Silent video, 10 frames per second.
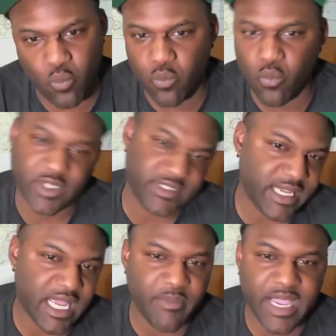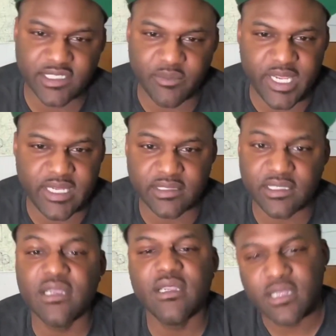once I got back to base,
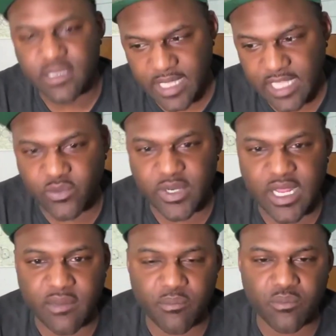that's when I